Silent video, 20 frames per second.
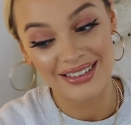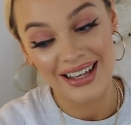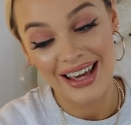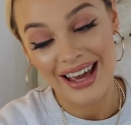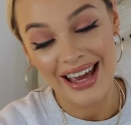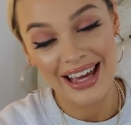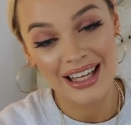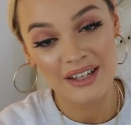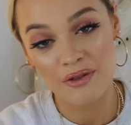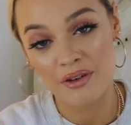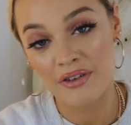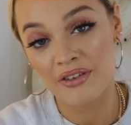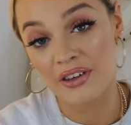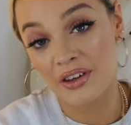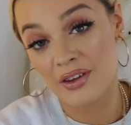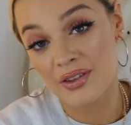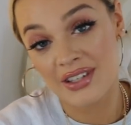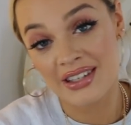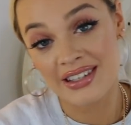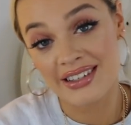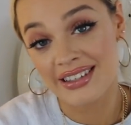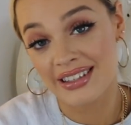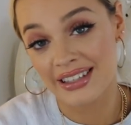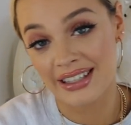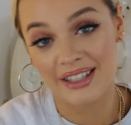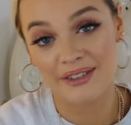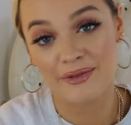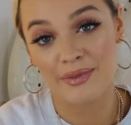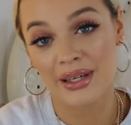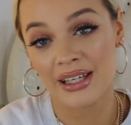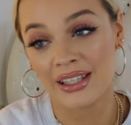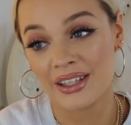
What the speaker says: He's refusing to leave me